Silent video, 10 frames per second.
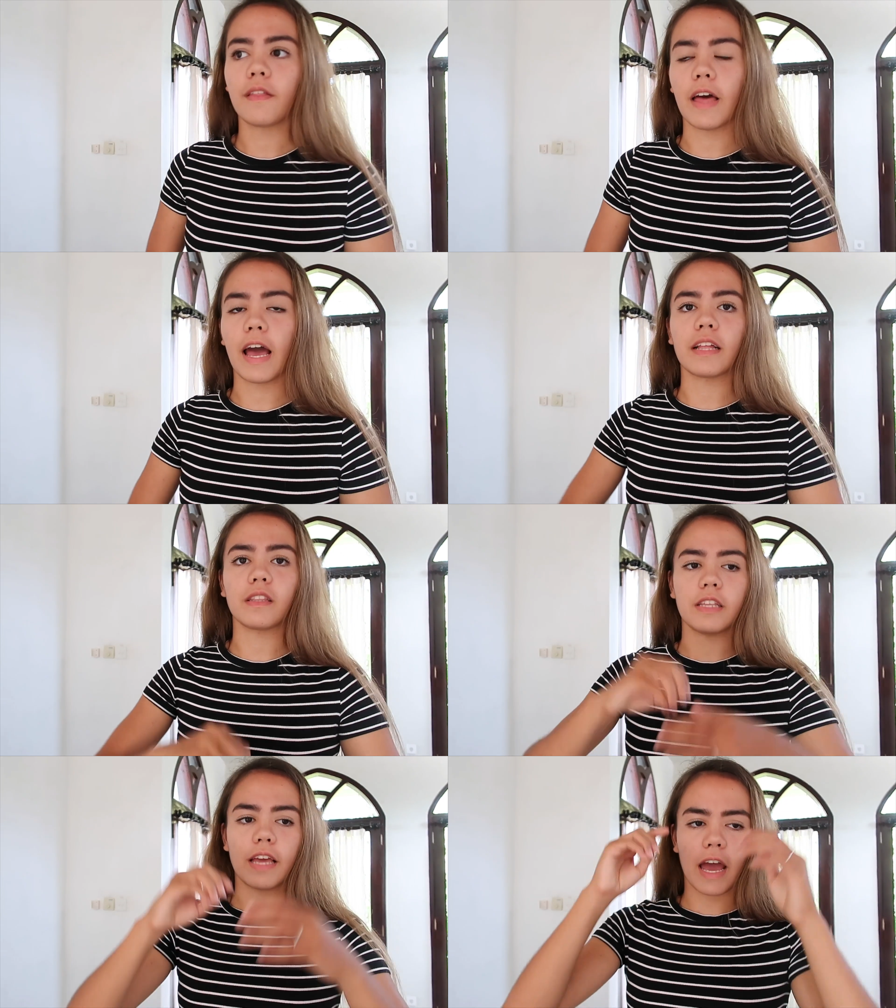
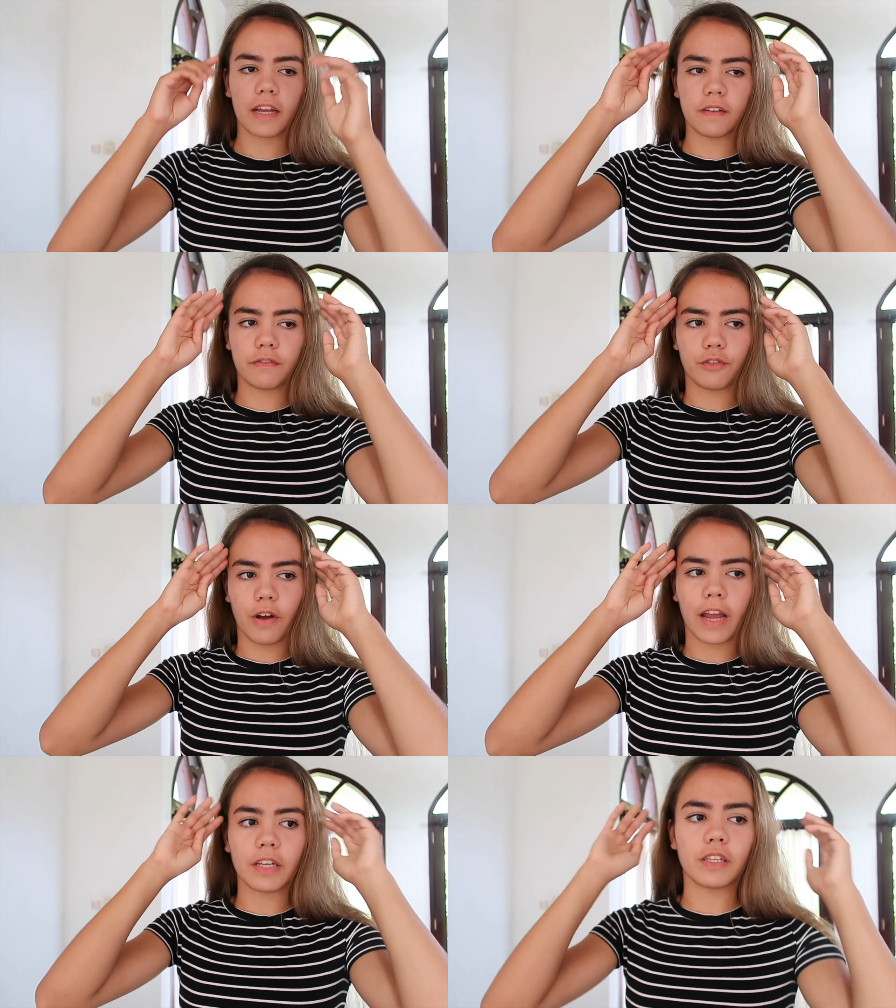that the act of
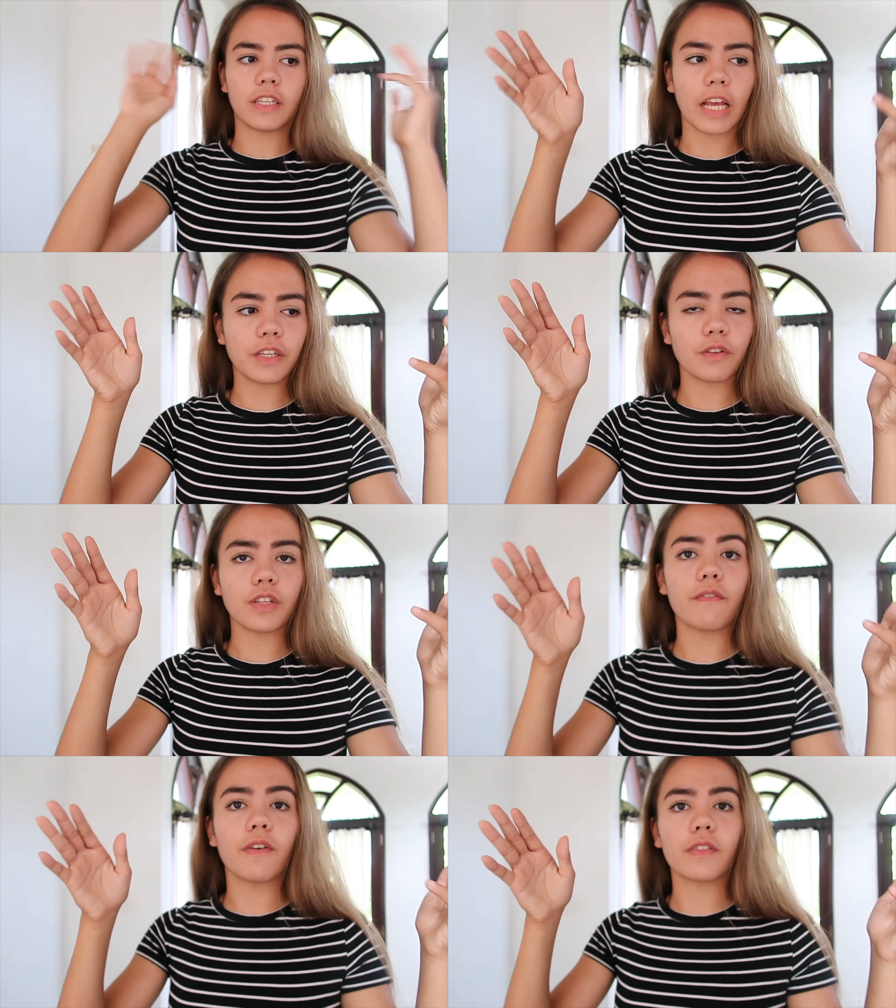trying to test
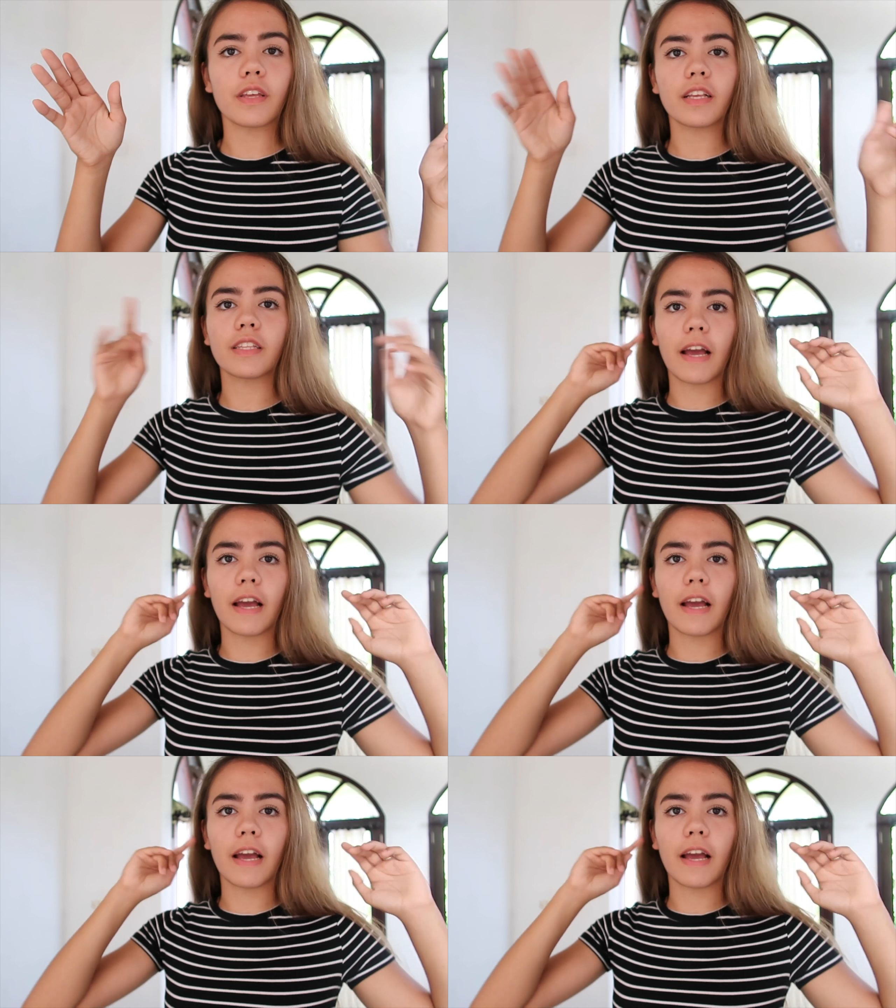yourself on things,